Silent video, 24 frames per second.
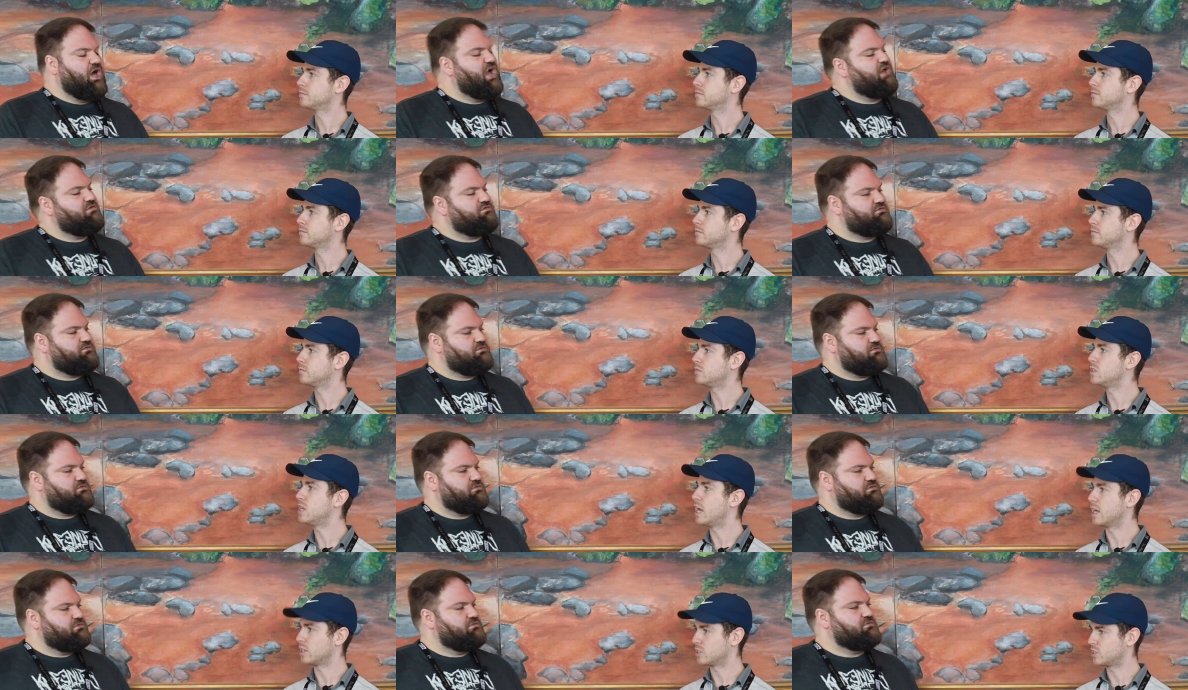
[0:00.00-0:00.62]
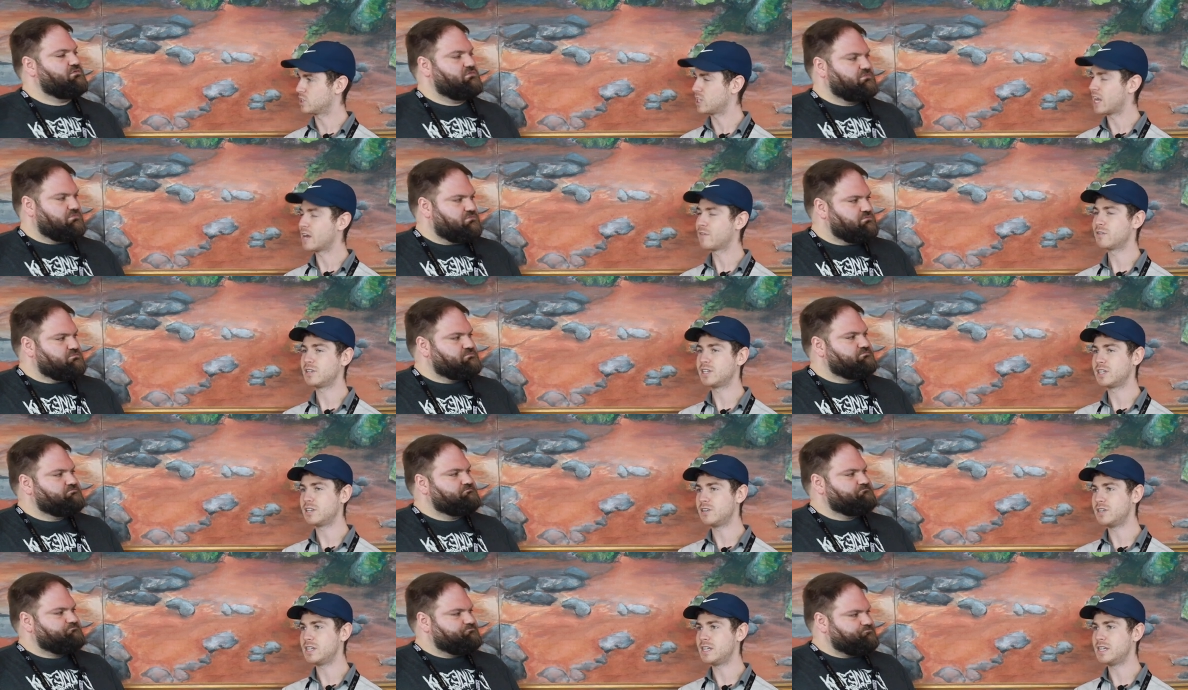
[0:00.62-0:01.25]
Speaker 1: knife. Yes.
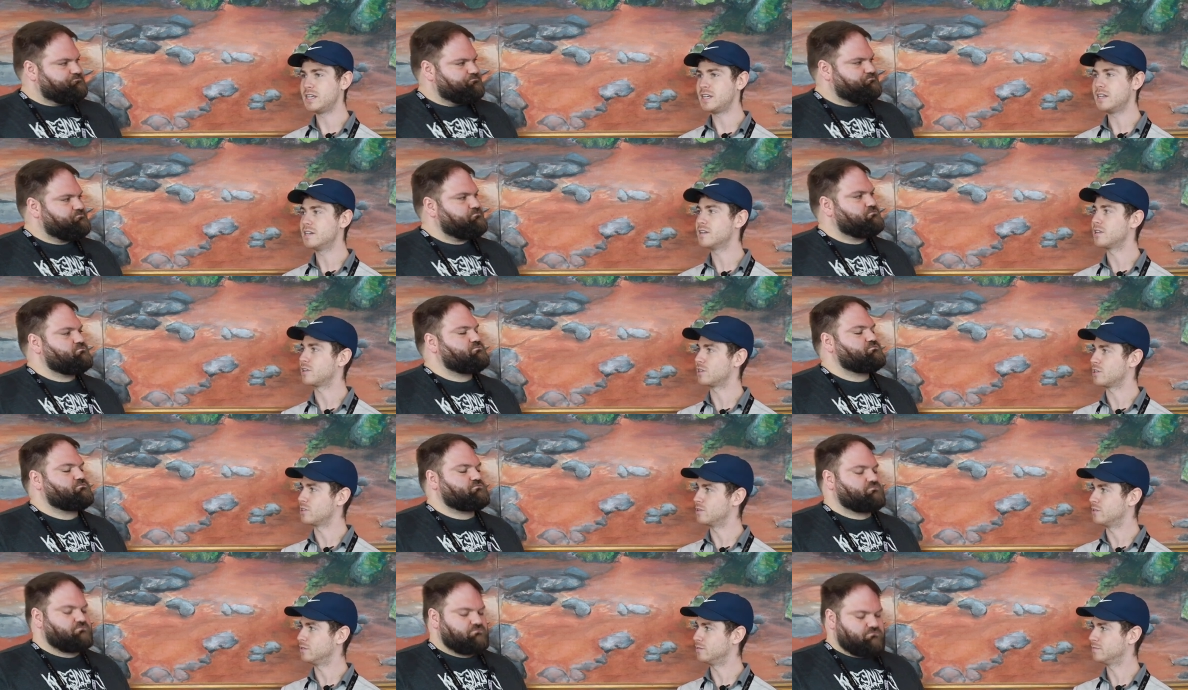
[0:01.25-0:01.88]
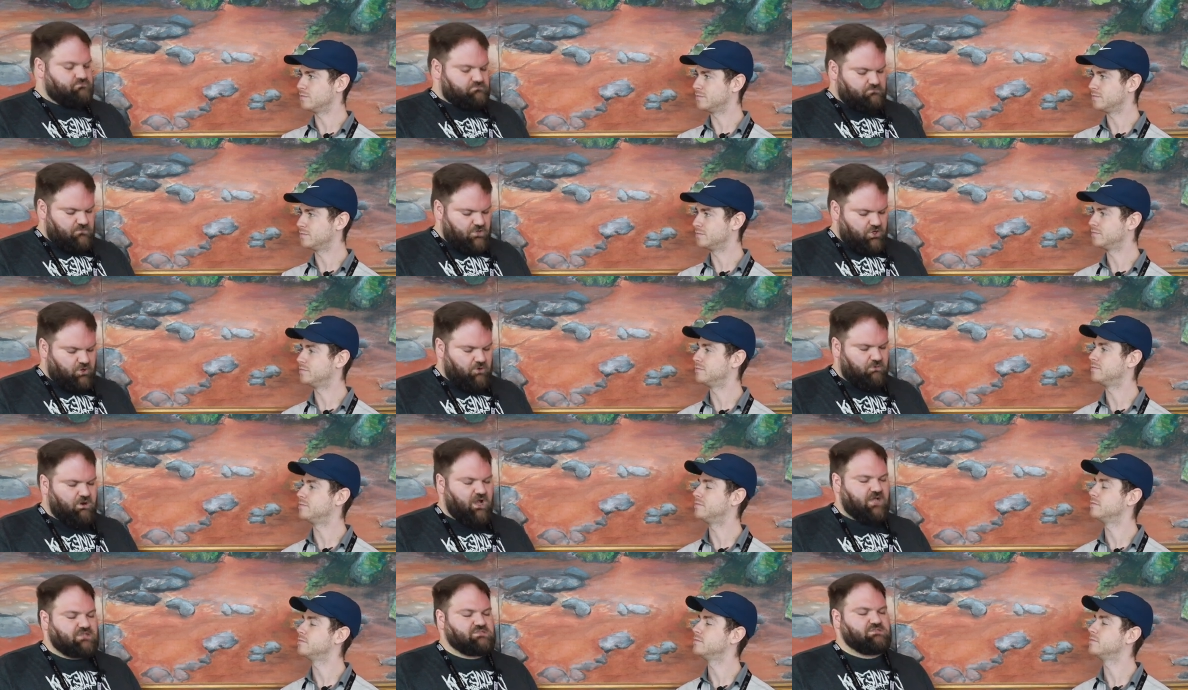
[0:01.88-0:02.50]
Everything you need, nothing you don't.
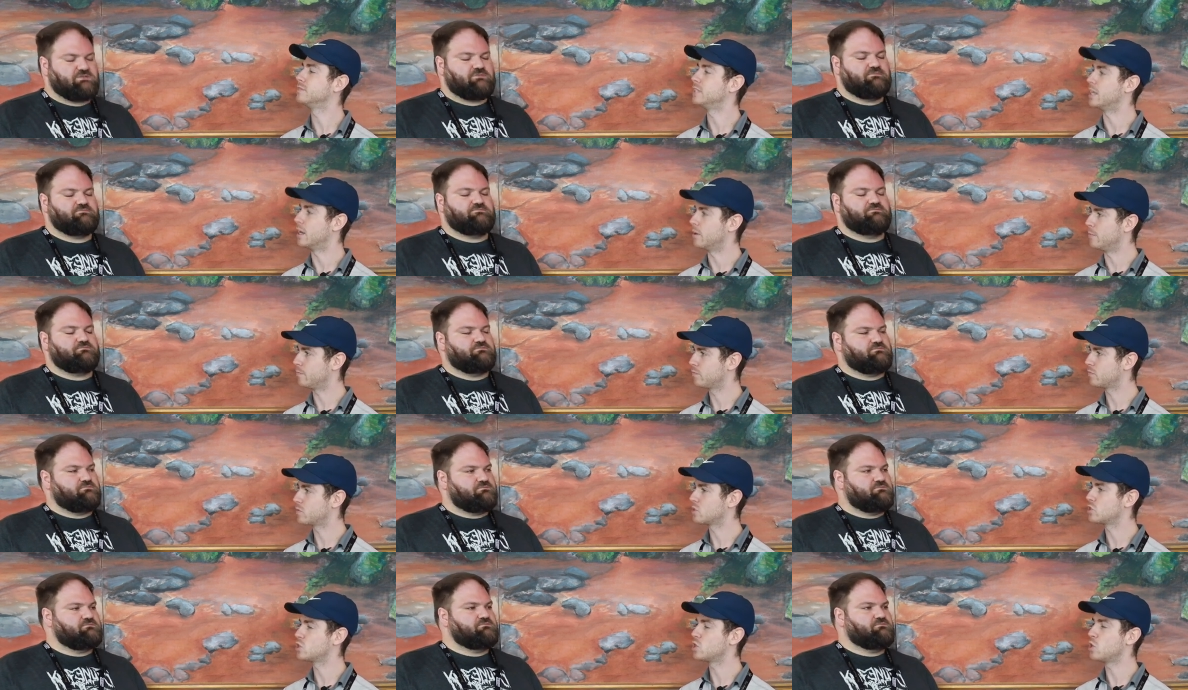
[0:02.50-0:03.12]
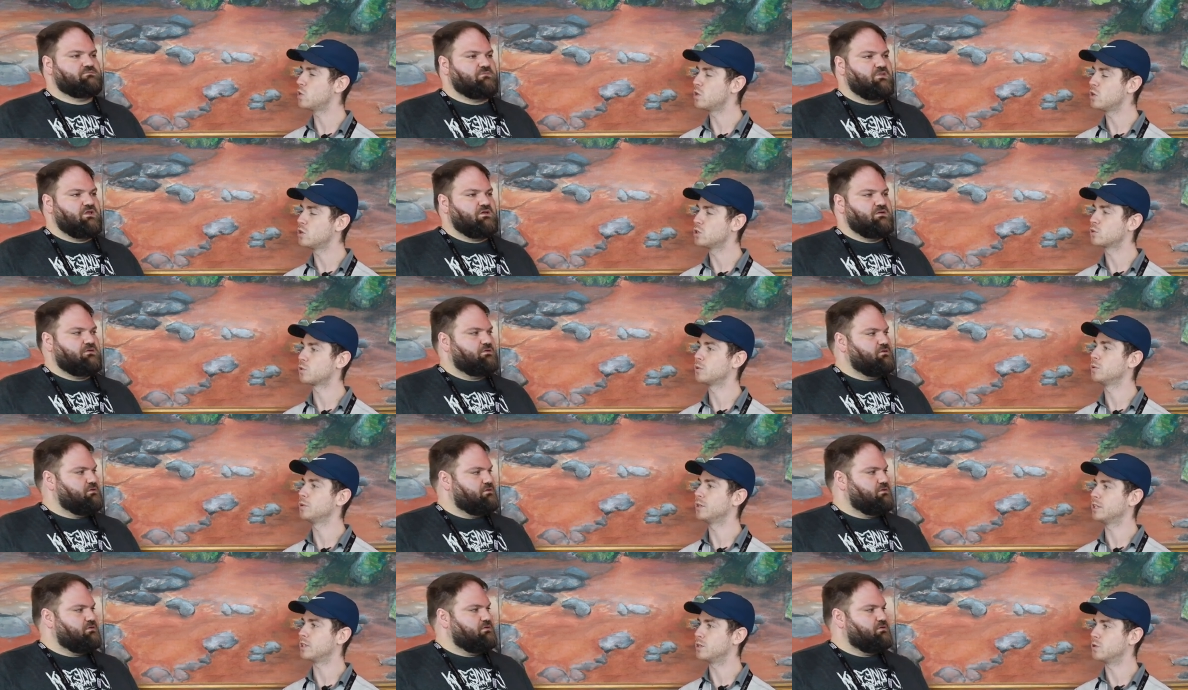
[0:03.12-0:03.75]
Correct. Yeah. So those
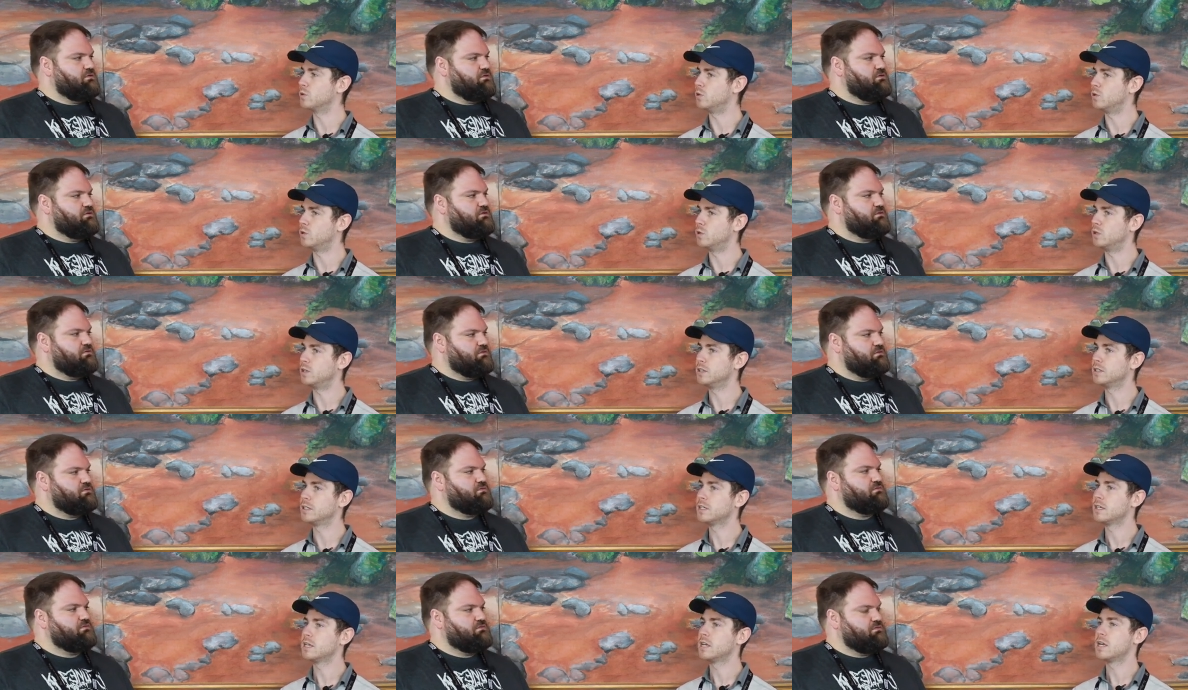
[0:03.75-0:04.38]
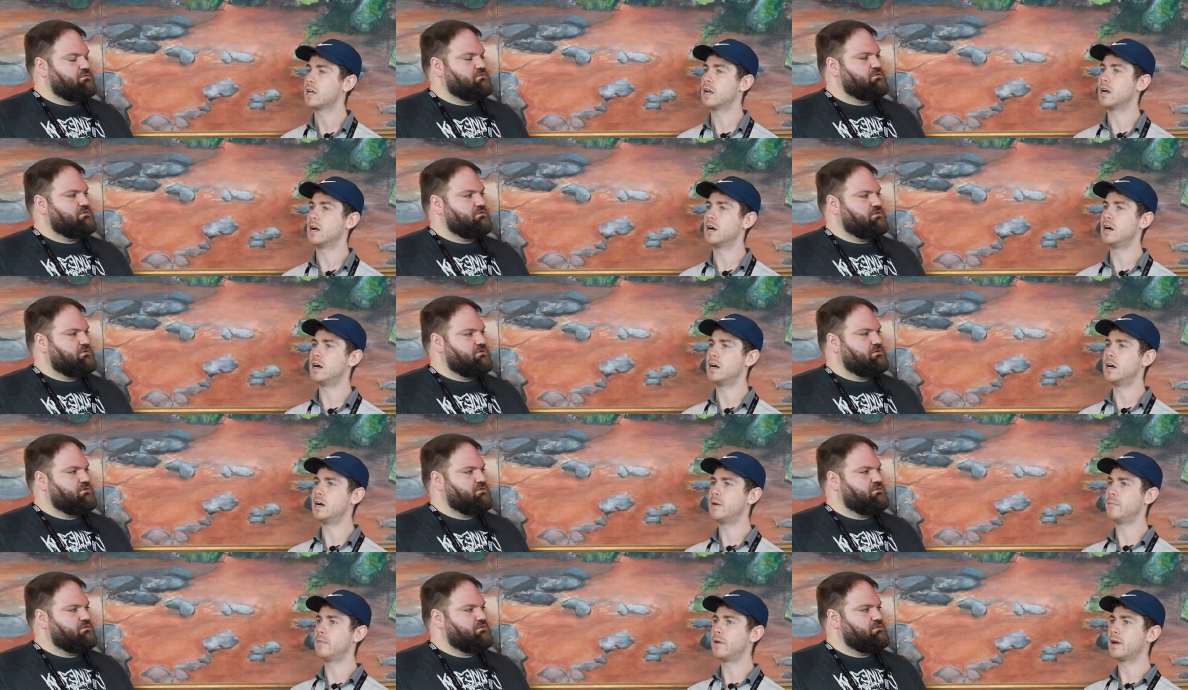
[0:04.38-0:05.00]
were really cool.
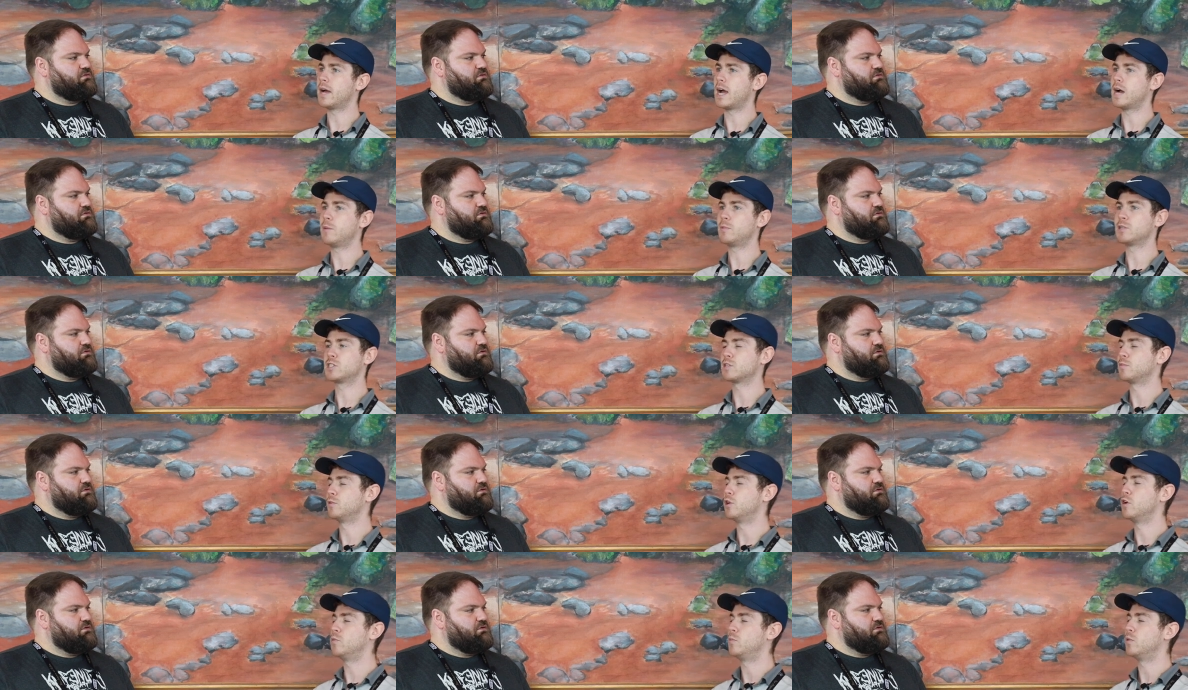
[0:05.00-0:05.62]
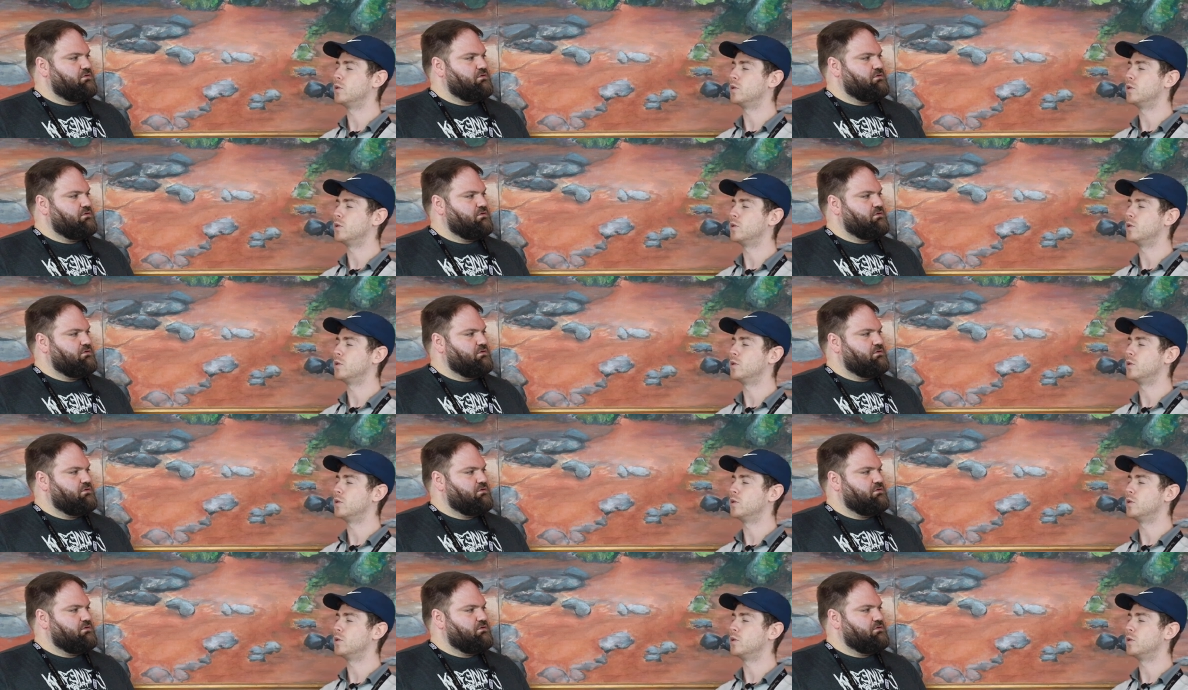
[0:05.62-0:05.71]
Um, how about some low